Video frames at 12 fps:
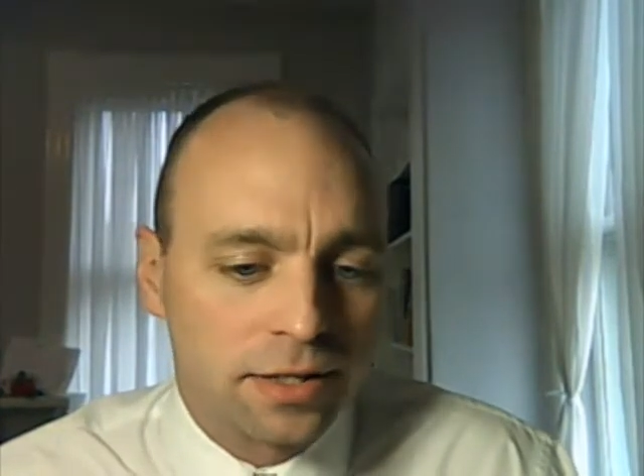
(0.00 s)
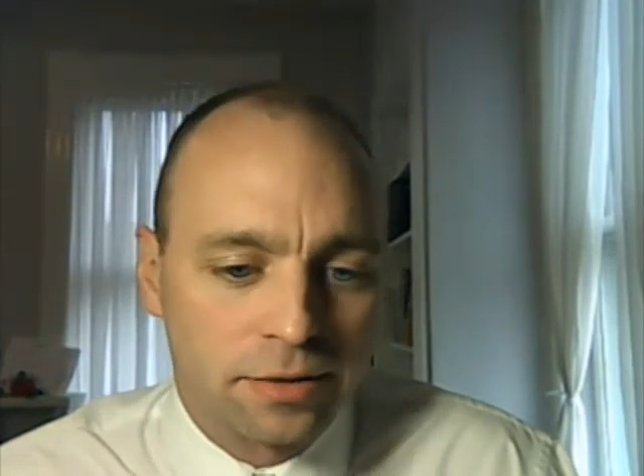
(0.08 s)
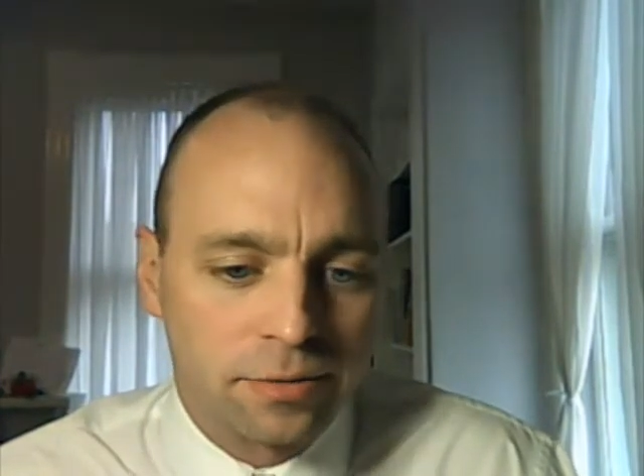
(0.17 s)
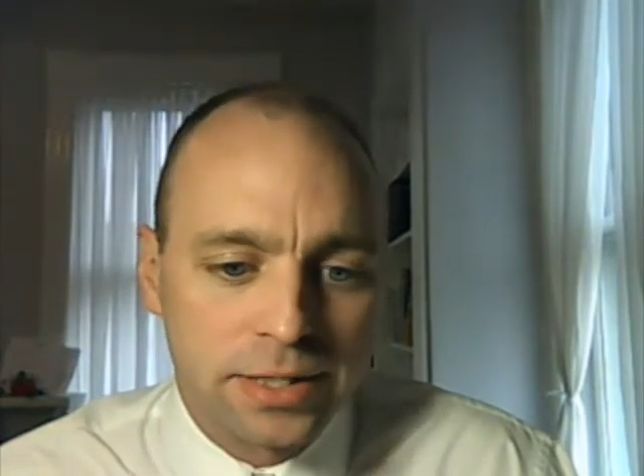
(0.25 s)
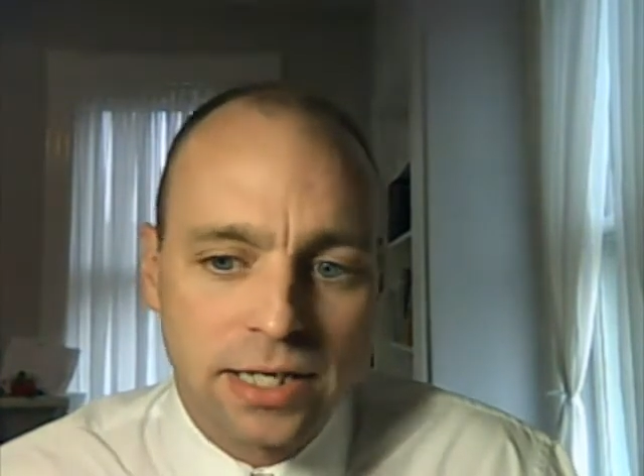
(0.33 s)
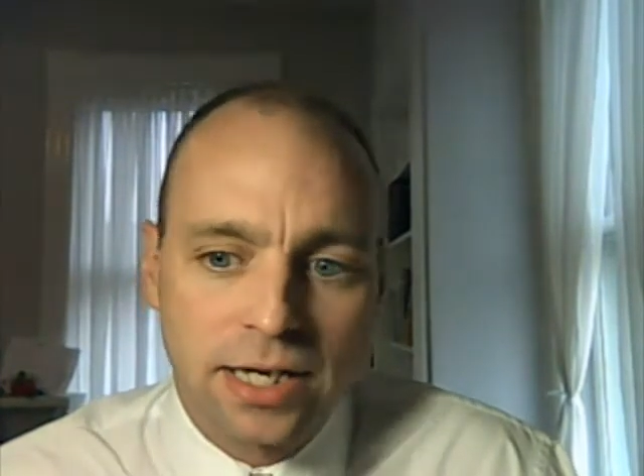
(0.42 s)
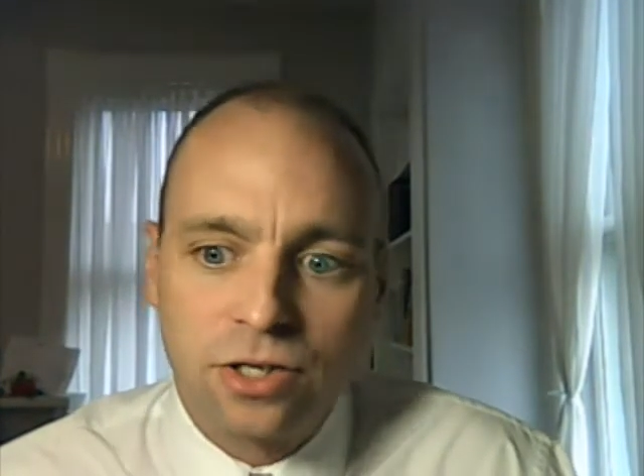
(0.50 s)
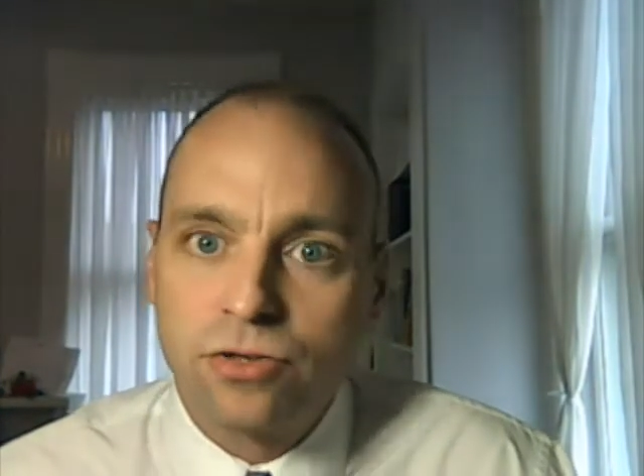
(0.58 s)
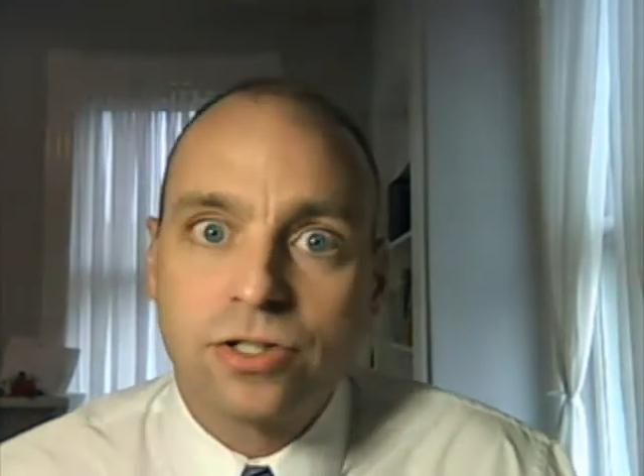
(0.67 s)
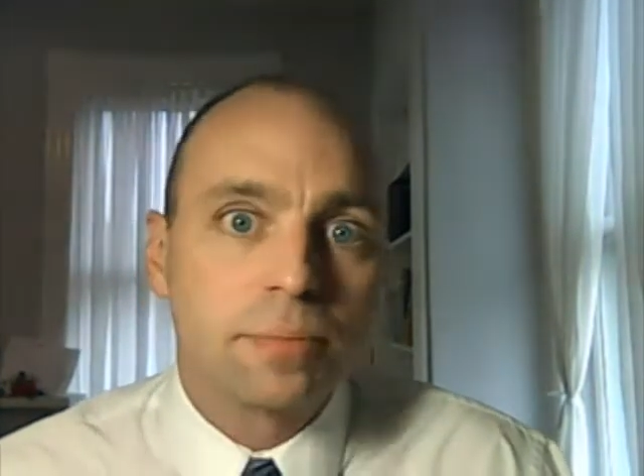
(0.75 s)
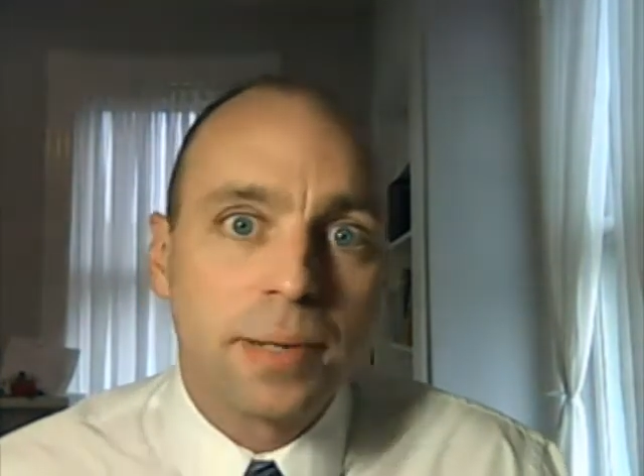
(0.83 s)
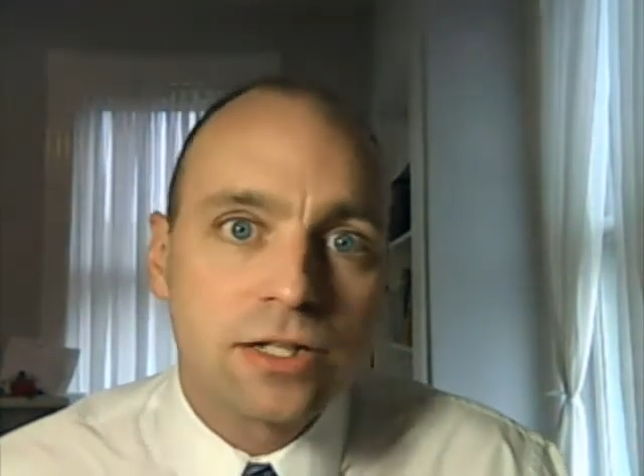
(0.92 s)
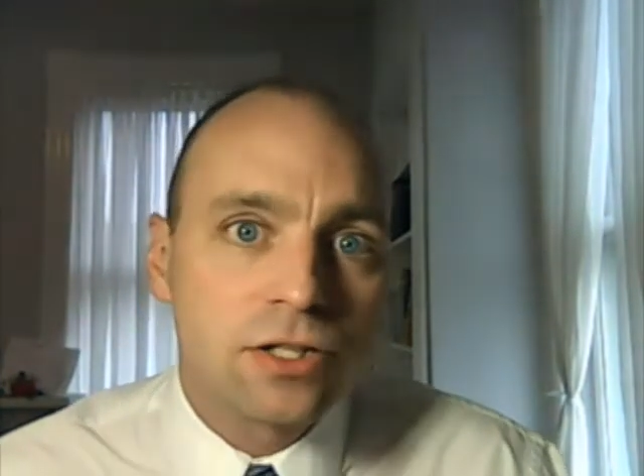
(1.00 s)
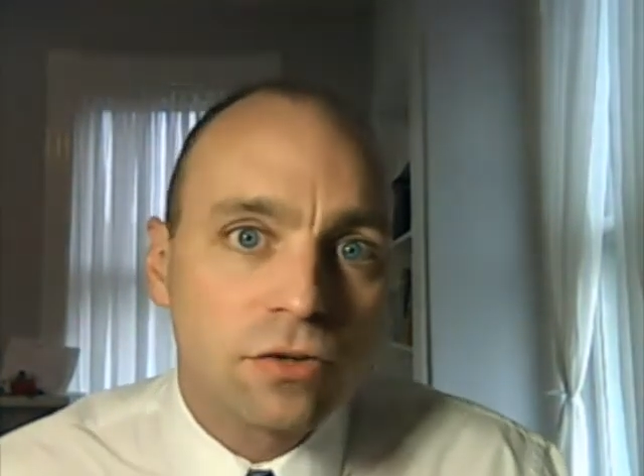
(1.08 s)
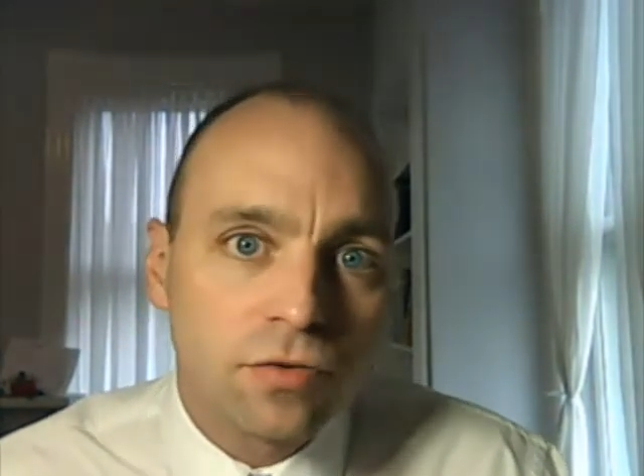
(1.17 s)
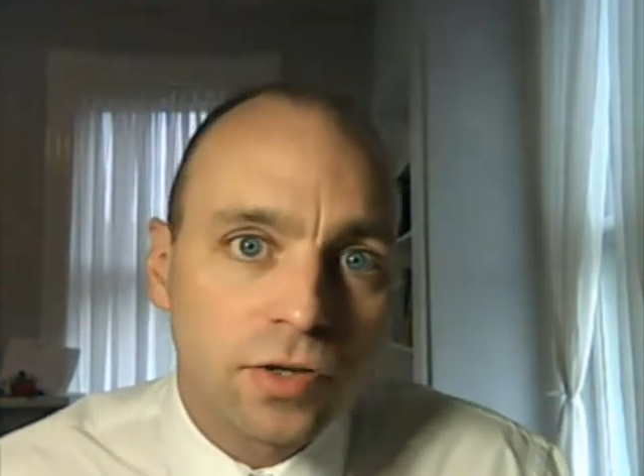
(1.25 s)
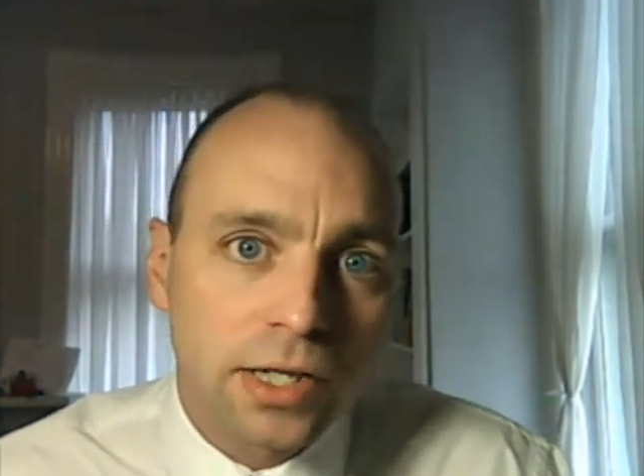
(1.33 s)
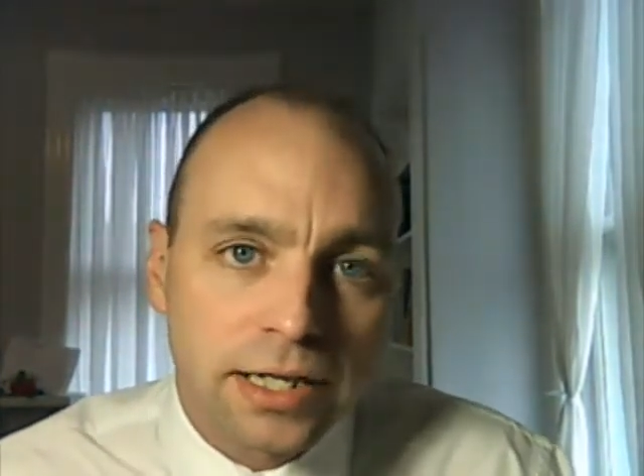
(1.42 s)
Uh, we say use a
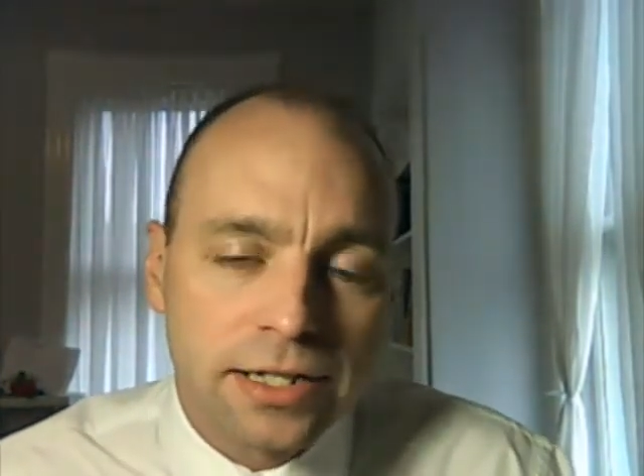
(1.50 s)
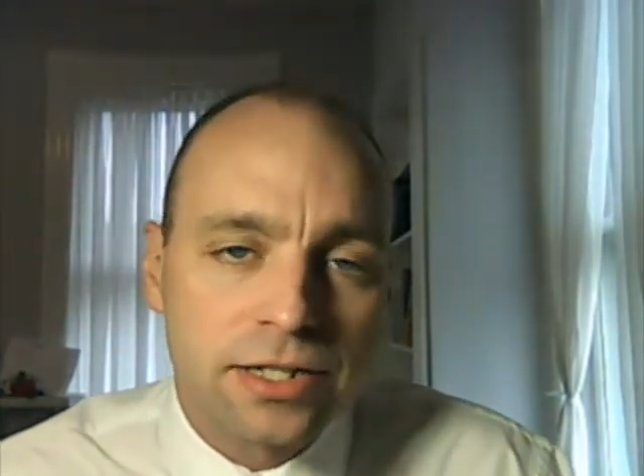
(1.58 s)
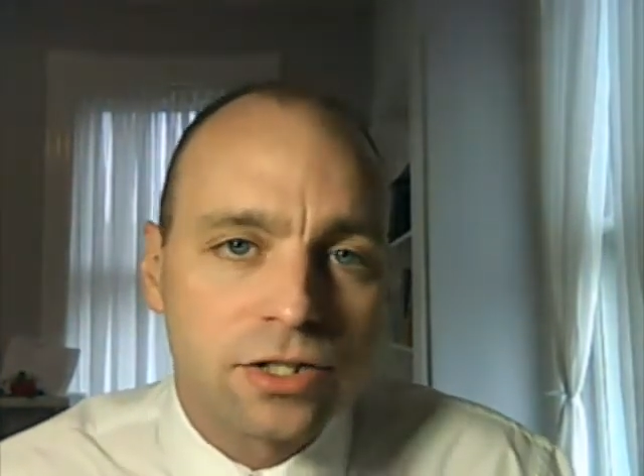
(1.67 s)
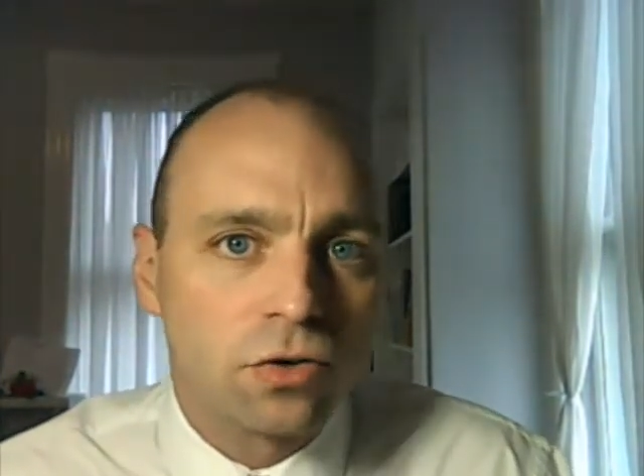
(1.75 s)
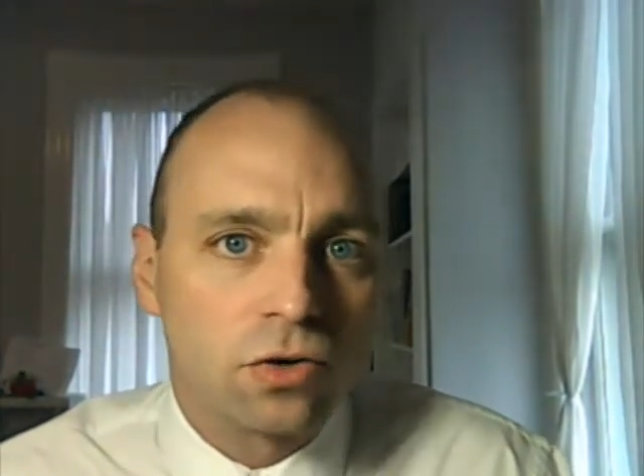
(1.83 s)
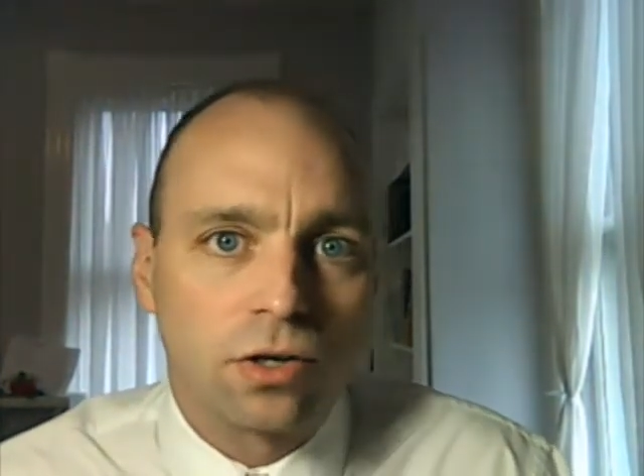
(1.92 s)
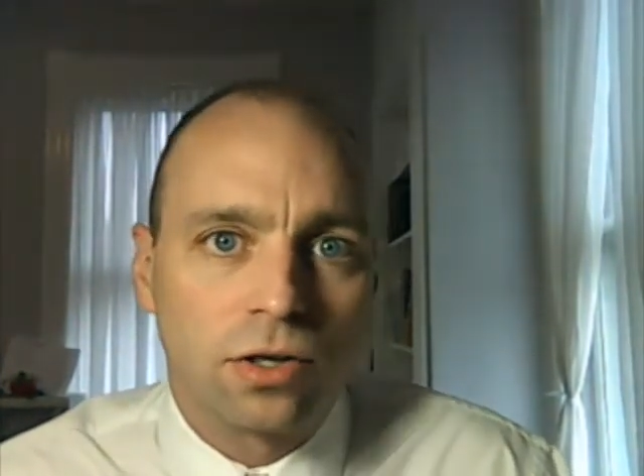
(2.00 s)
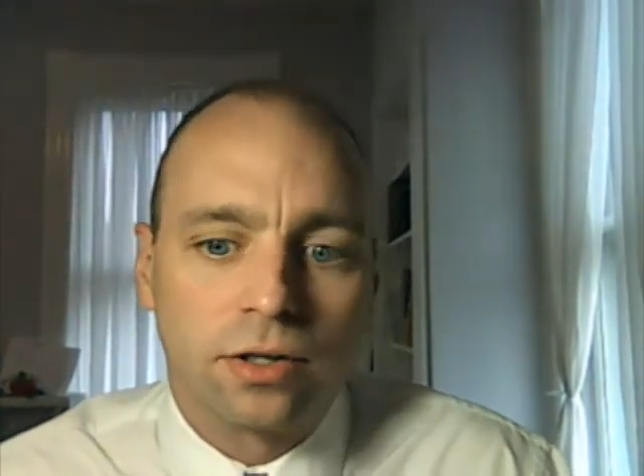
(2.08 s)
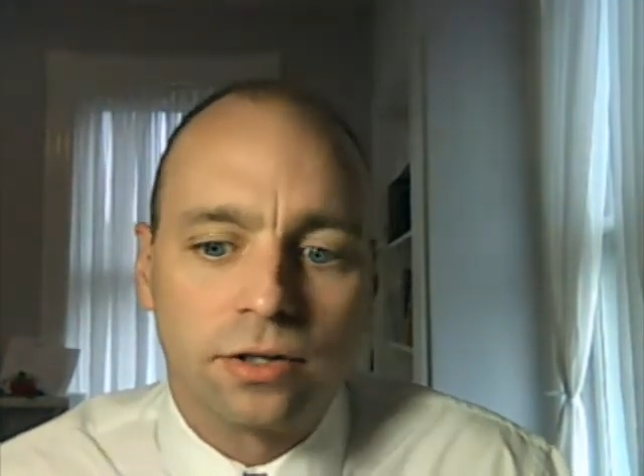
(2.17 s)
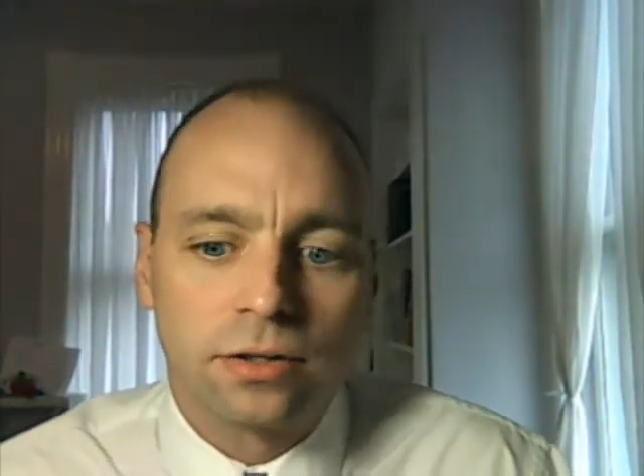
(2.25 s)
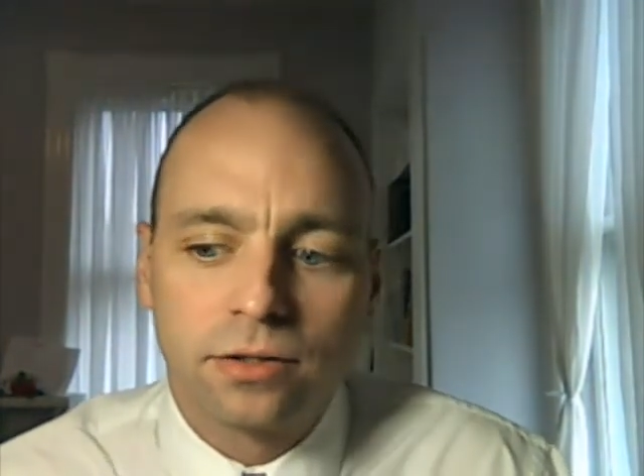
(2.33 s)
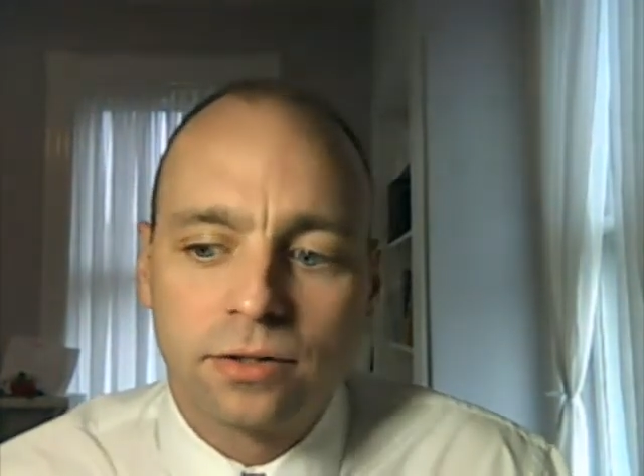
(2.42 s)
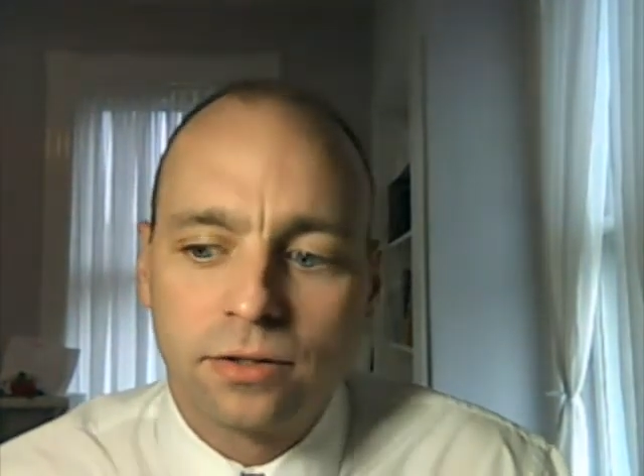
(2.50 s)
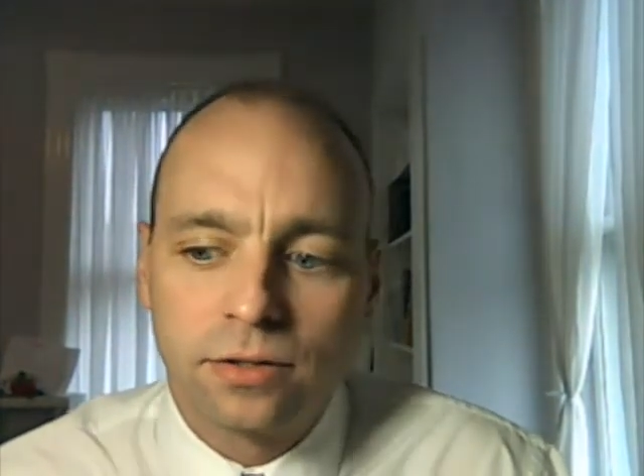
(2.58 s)
pencil for this or